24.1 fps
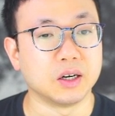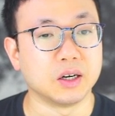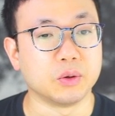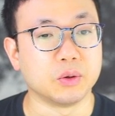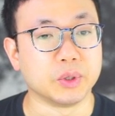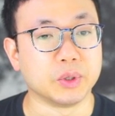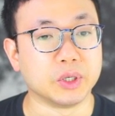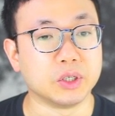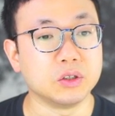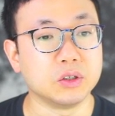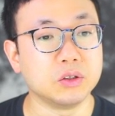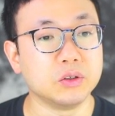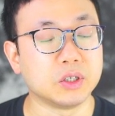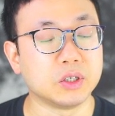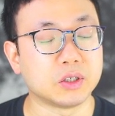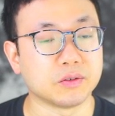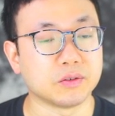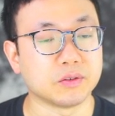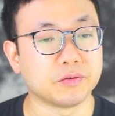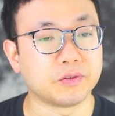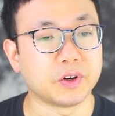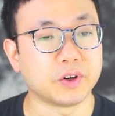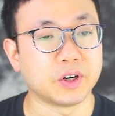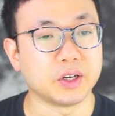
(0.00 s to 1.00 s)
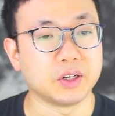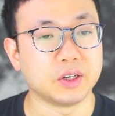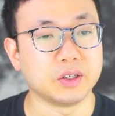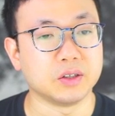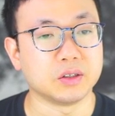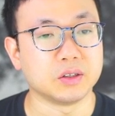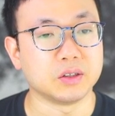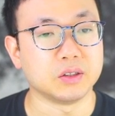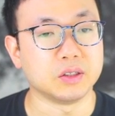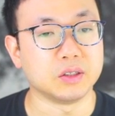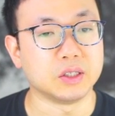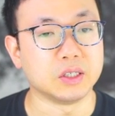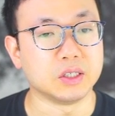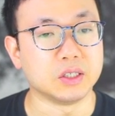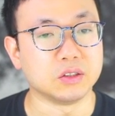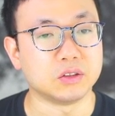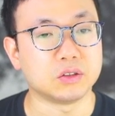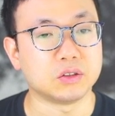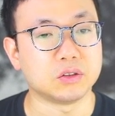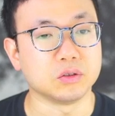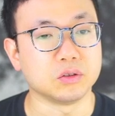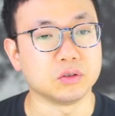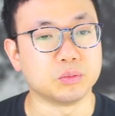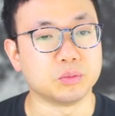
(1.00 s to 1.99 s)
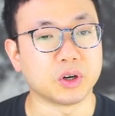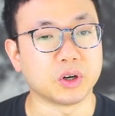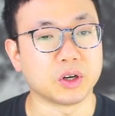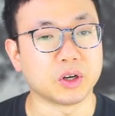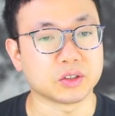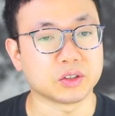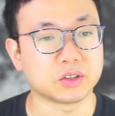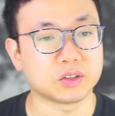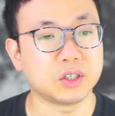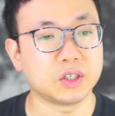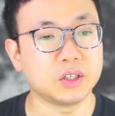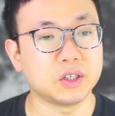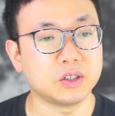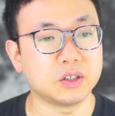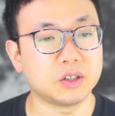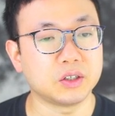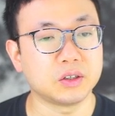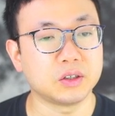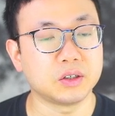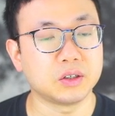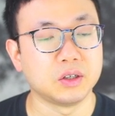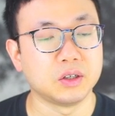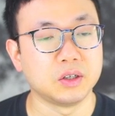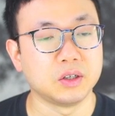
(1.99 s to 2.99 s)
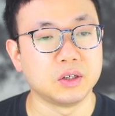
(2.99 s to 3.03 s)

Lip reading: We do. You can find these two products here.